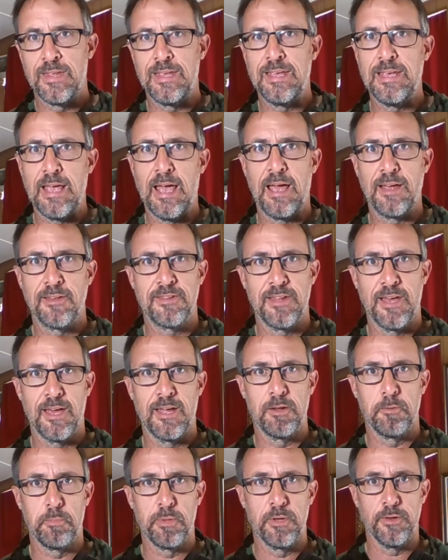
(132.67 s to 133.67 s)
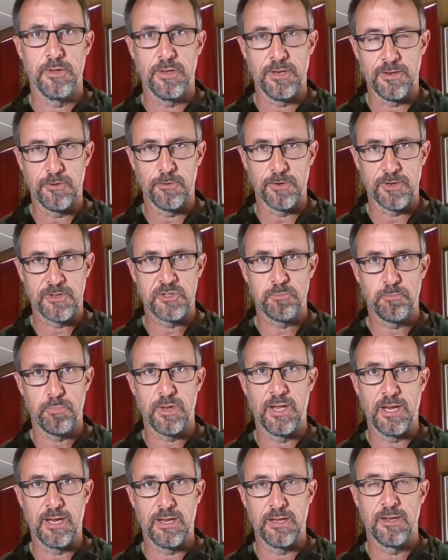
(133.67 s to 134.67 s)
he has that ability to
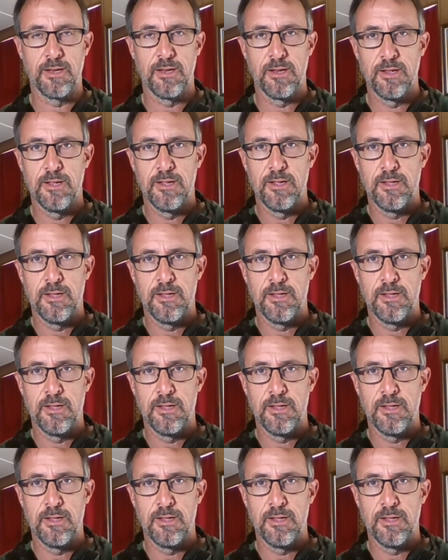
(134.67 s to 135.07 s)
explain